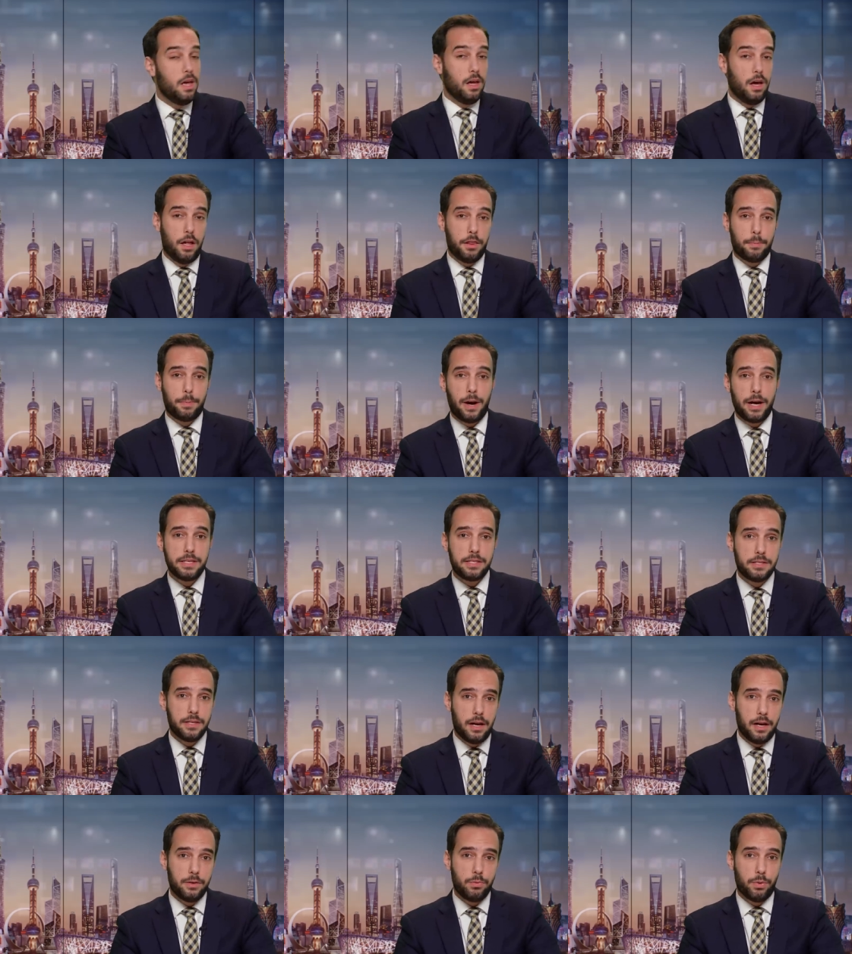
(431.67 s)
On the bright
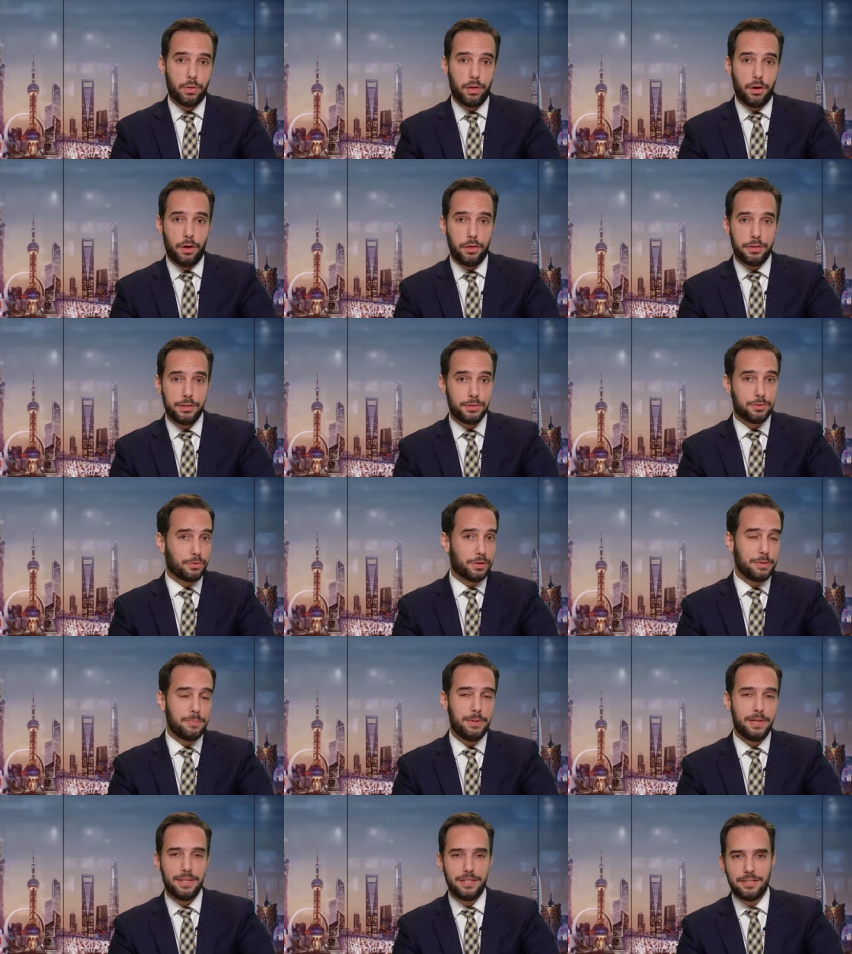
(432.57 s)
side, with all these
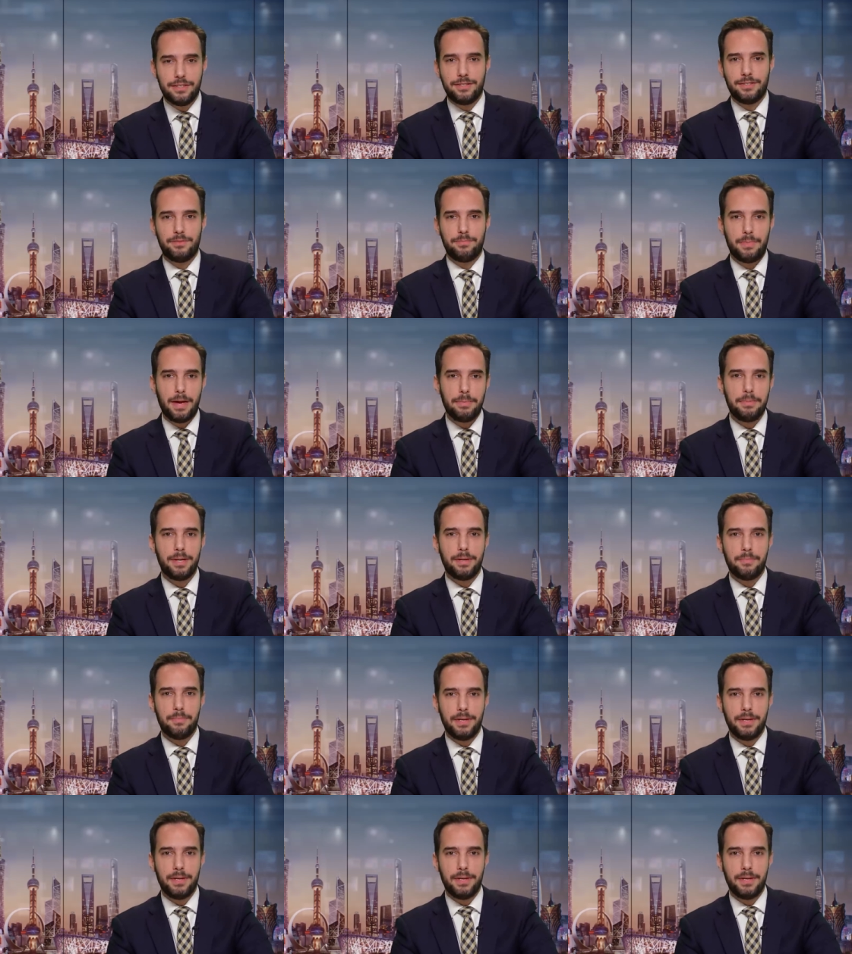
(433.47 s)
repeats, maybe it